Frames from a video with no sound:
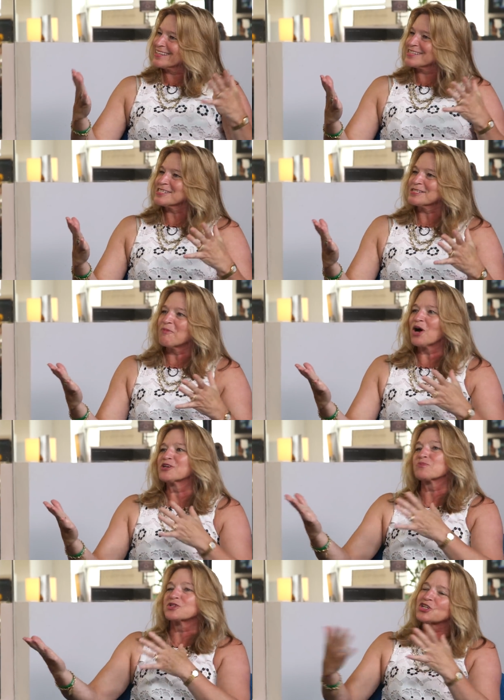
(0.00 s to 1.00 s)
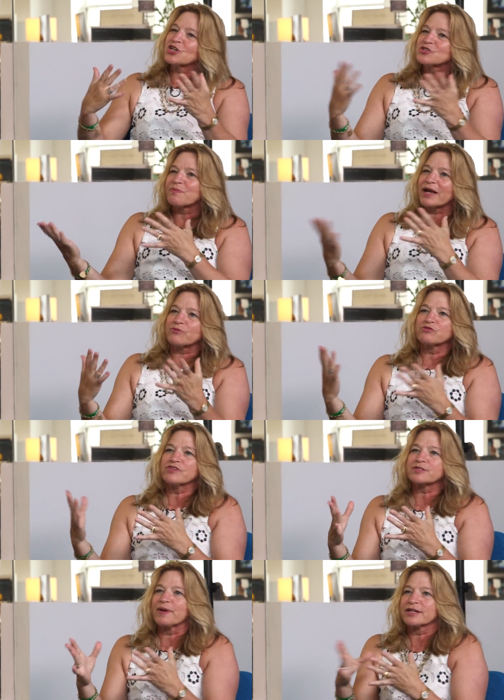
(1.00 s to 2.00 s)
get us to Mars, which gives back,
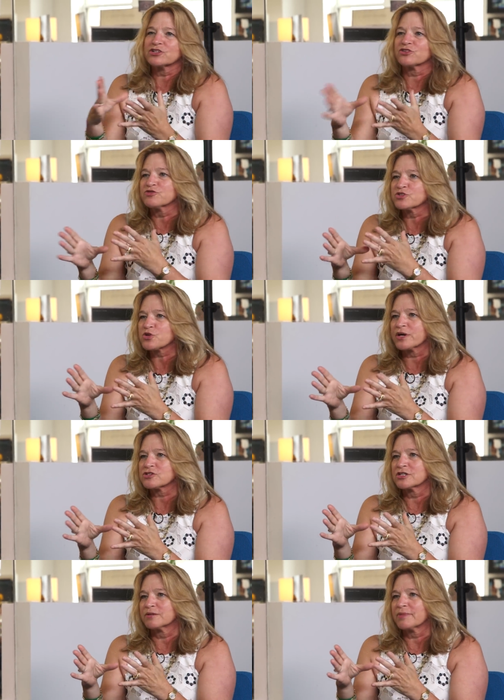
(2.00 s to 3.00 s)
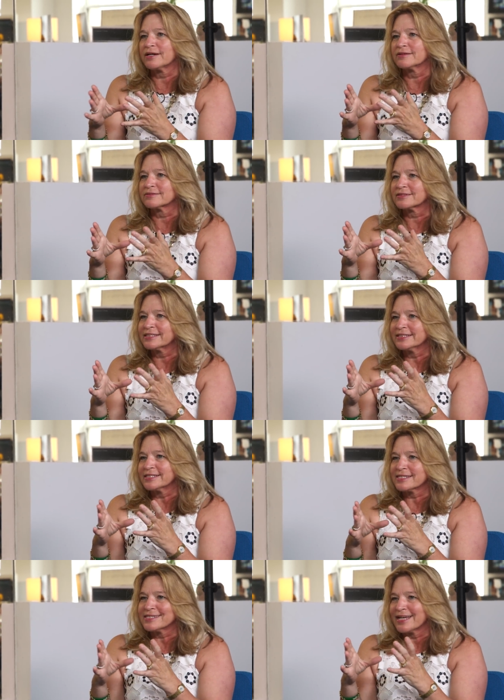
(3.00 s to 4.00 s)
reflects back to your first question about
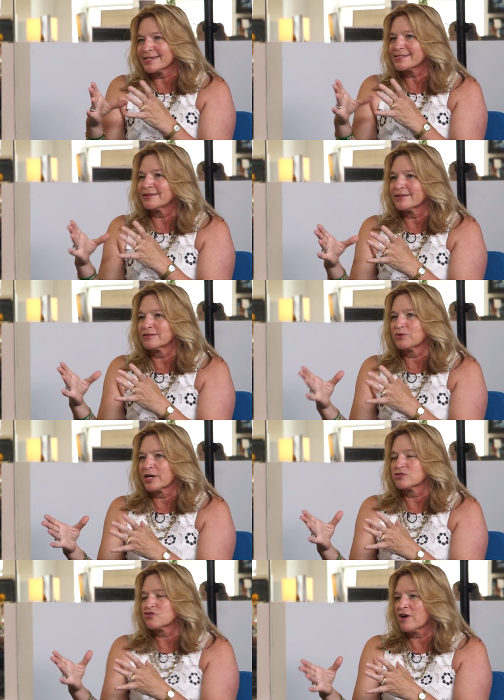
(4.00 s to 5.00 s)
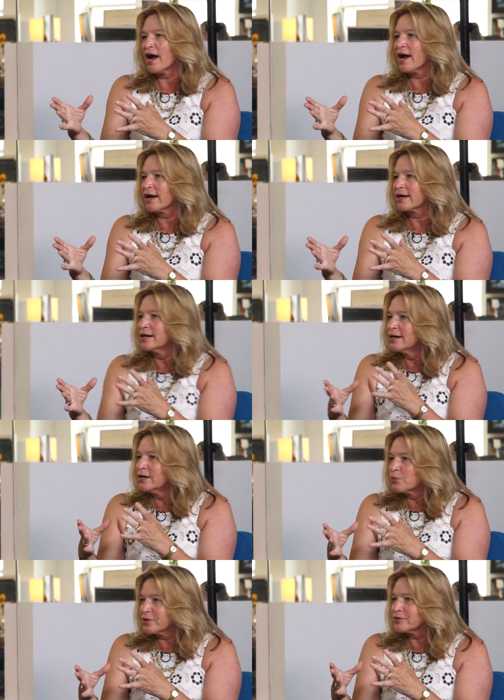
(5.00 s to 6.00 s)
is NASA on the right track?
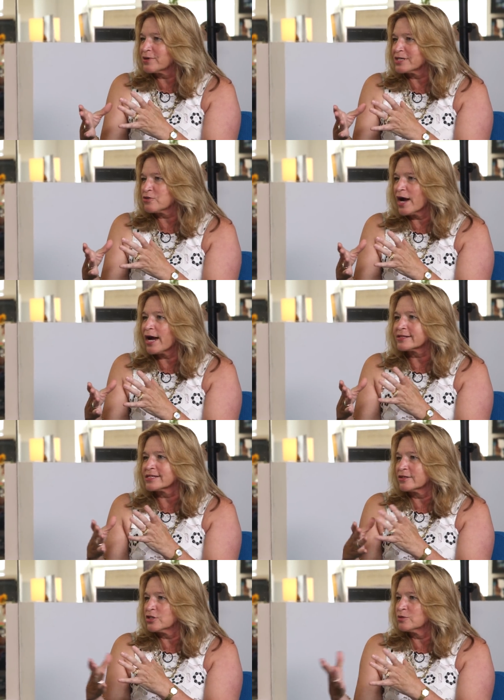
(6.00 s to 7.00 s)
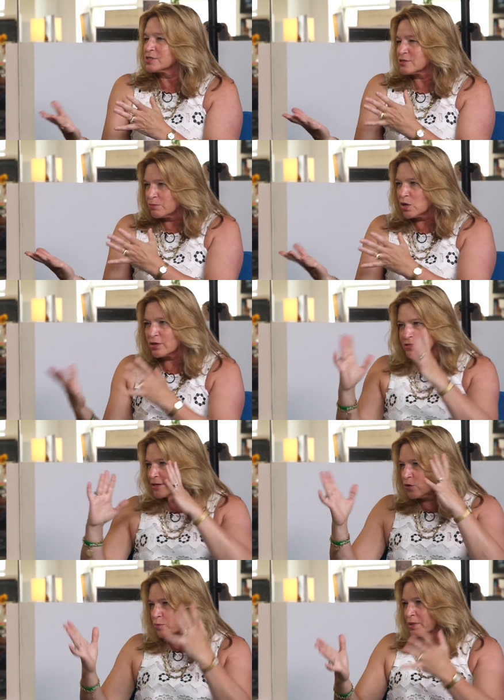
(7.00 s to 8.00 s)
We're on the right track to get humans to Mars,
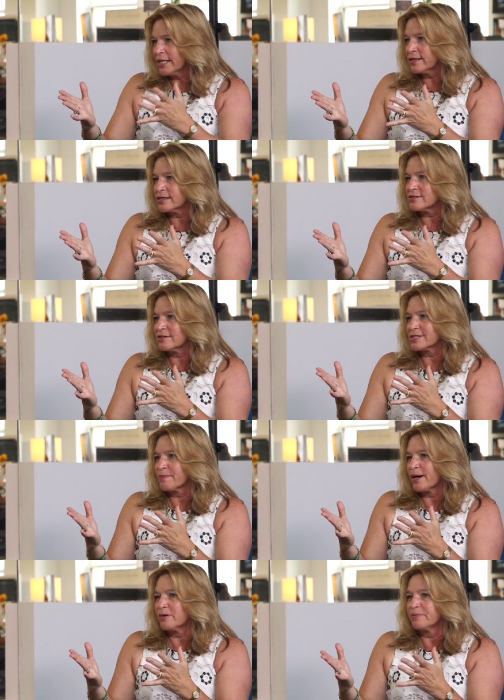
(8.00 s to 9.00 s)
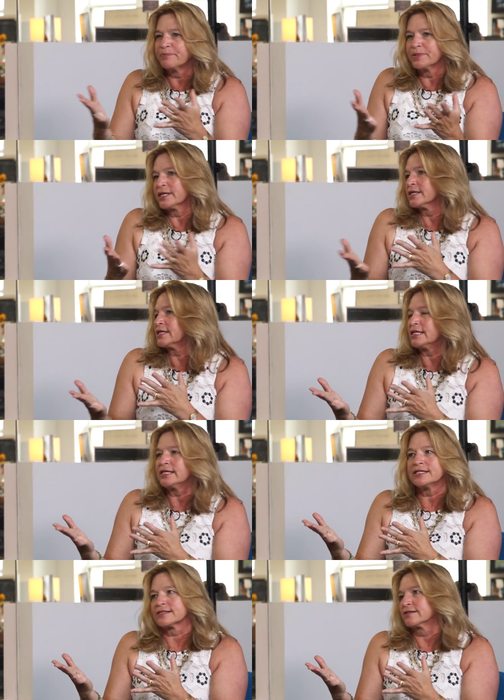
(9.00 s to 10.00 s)
that whole plan I talked about, but it could
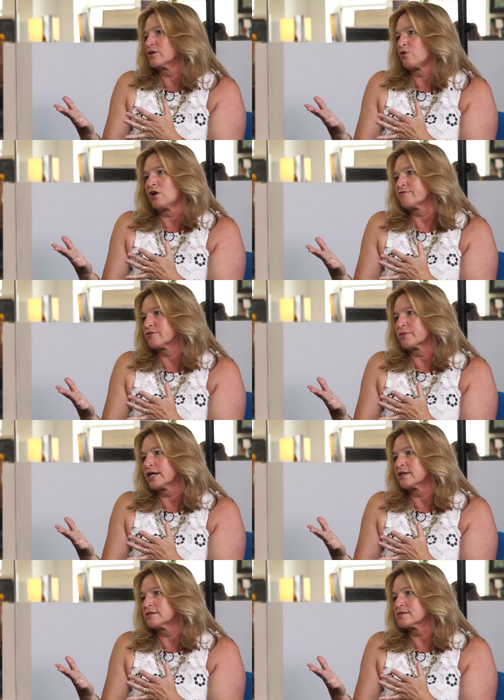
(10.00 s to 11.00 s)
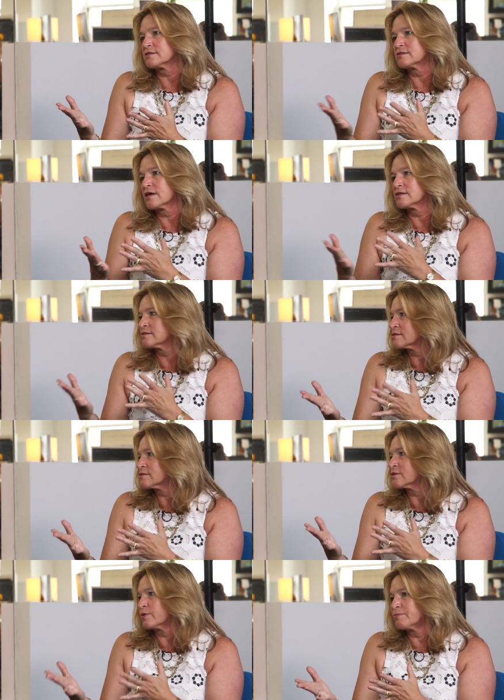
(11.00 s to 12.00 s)
easily go off the rails. And, and
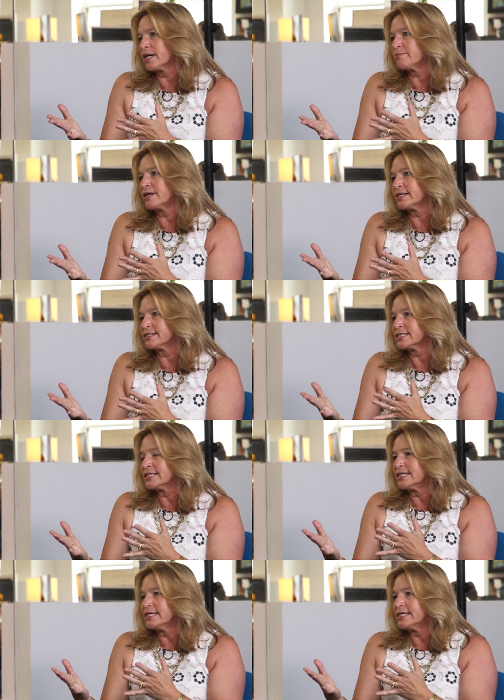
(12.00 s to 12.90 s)
so in my mind,